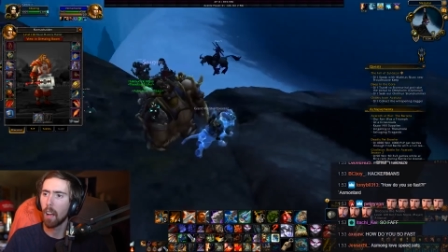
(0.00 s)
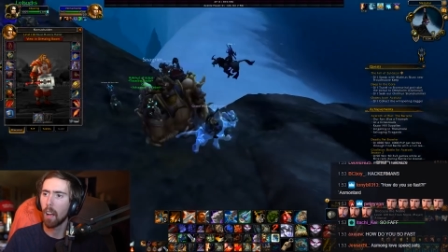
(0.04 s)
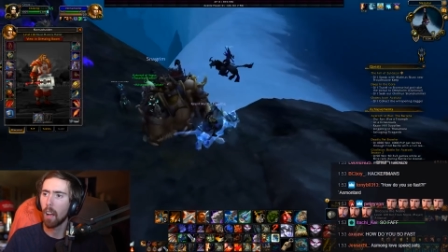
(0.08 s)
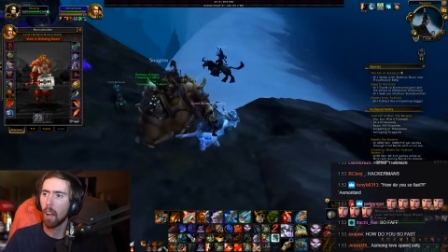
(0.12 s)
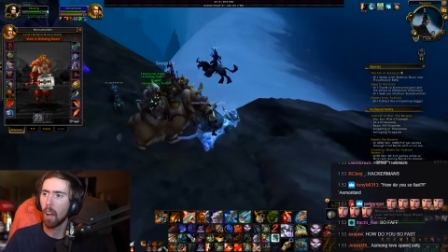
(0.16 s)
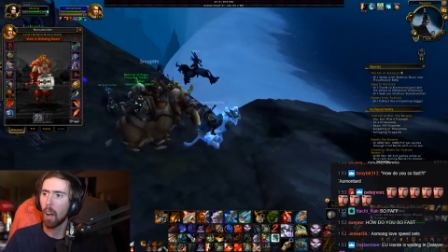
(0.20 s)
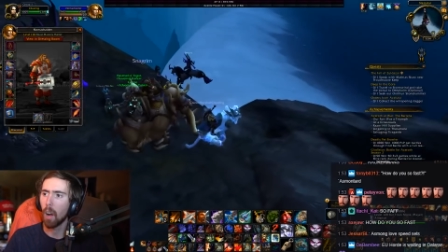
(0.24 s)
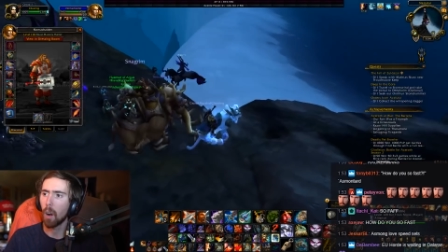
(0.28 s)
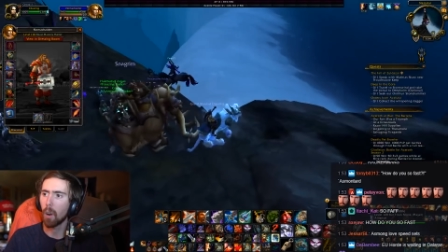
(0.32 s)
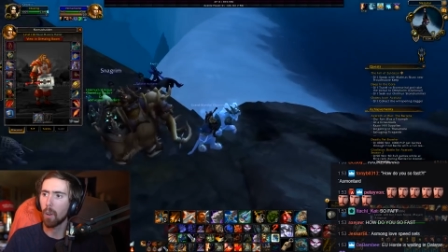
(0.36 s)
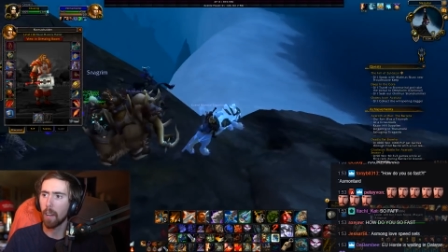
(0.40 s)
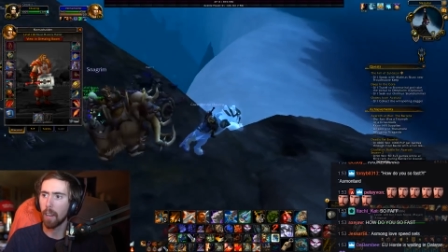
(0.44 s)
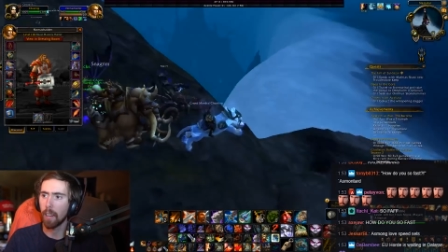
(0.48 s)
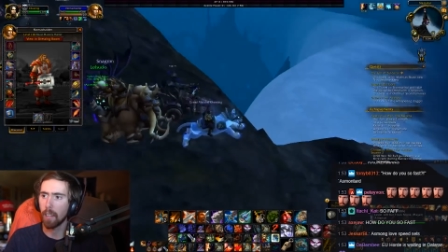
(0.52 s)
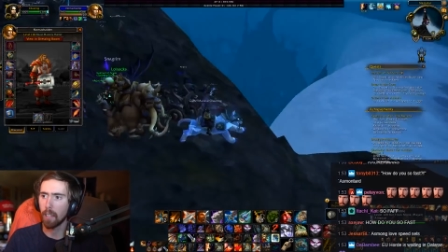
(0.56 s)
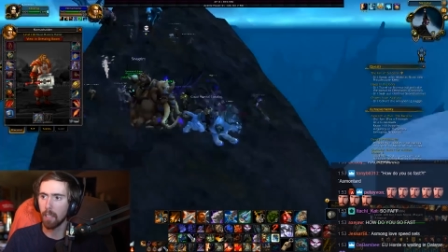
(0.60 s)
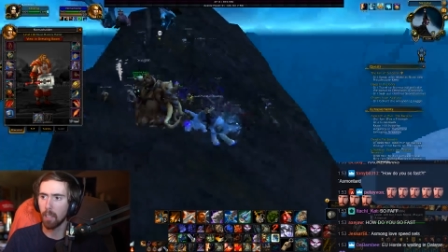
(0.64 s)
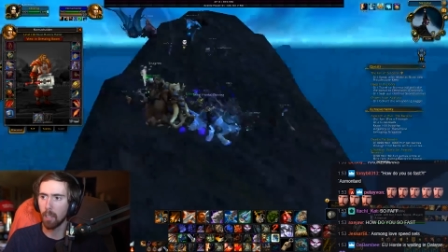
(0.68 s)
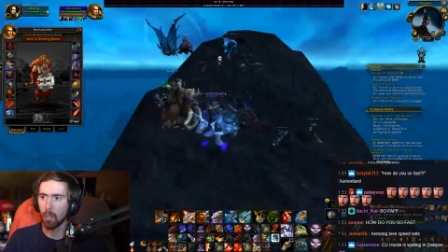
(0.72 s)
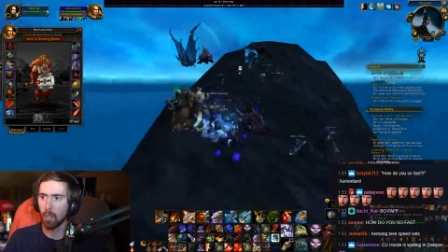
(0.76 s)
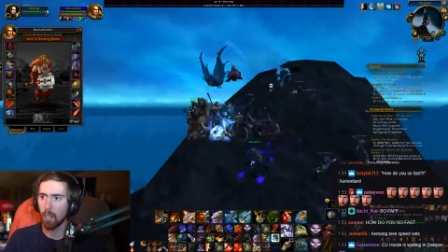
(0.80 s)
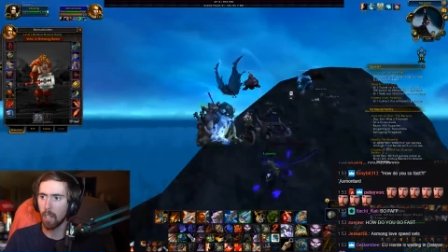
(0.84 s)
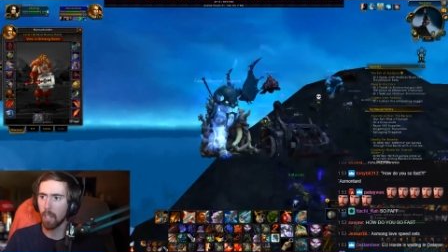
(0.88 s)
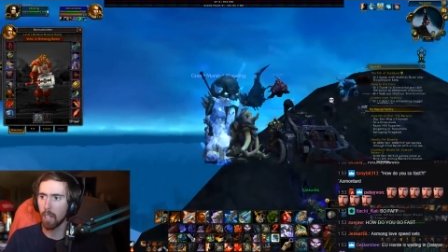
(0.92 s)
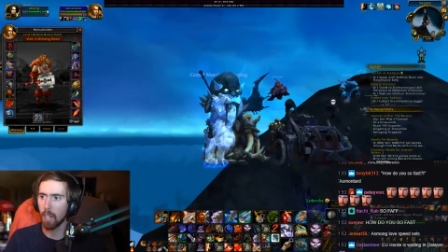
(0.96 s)
Okay, and then
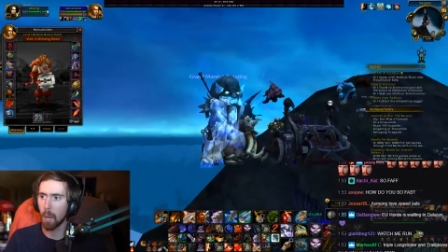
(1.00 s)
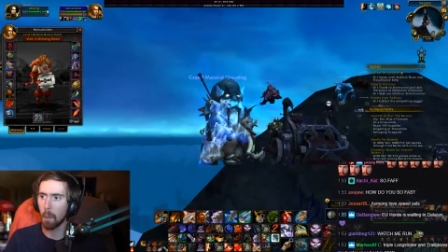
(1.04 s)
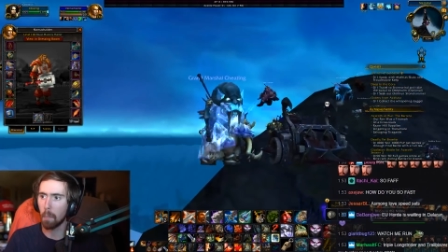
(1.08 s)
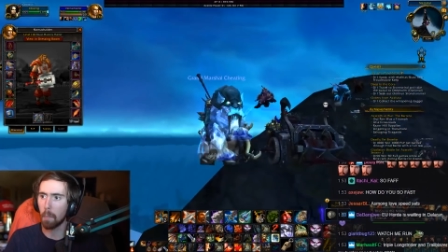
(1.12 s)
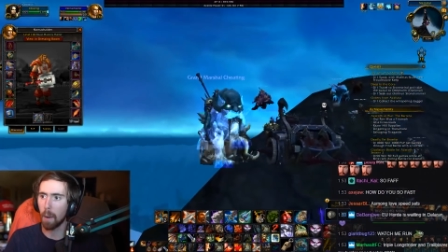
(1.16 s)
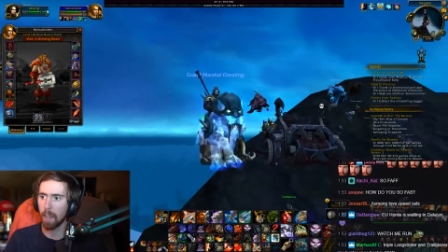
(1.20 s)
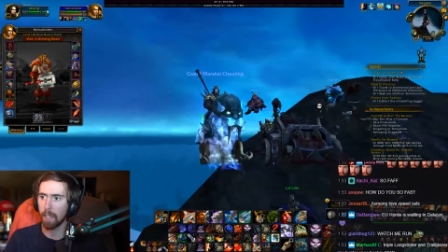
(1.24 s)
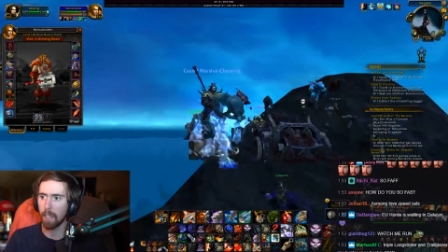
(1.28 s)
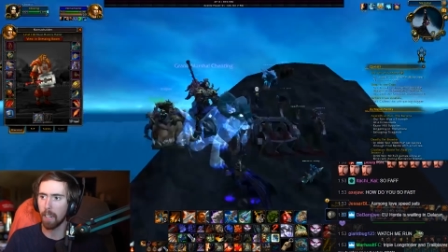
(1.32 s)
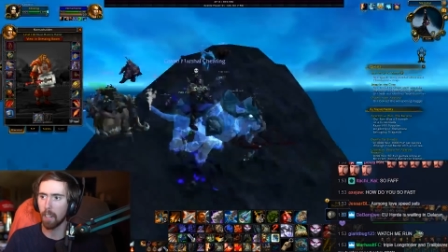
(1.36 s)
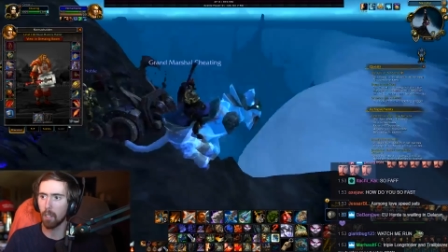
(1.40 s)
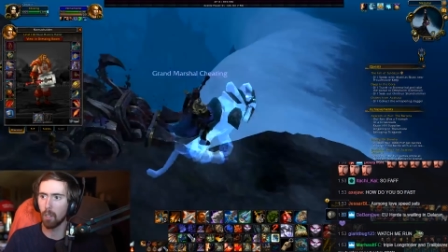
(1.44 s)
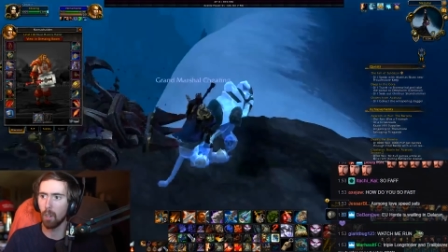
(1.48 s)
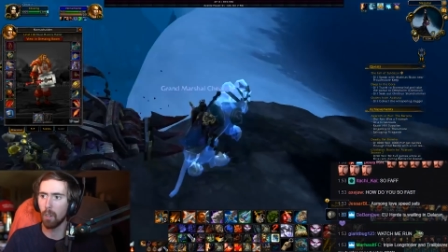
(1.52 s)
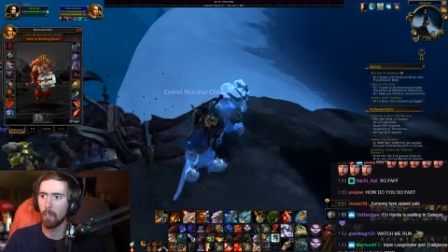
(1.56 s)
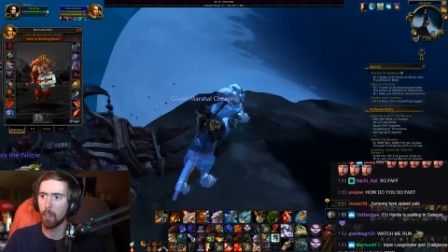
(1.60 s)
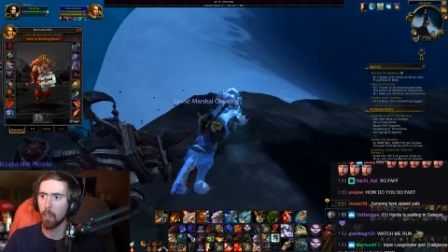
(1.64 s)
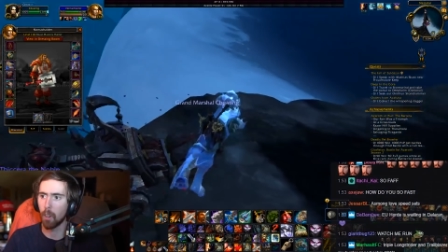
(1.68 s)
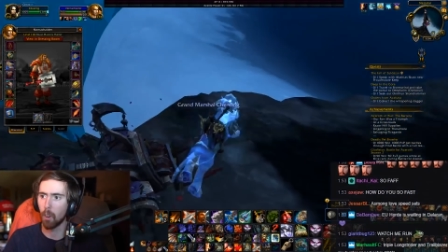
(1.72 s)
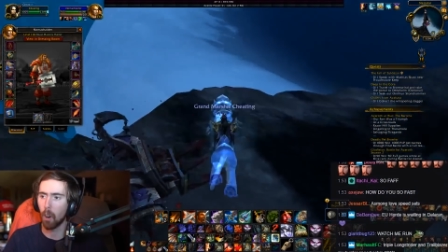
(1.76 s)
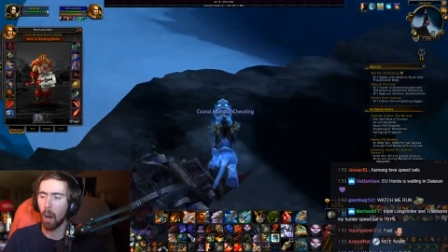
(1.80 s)
you can come back down over here.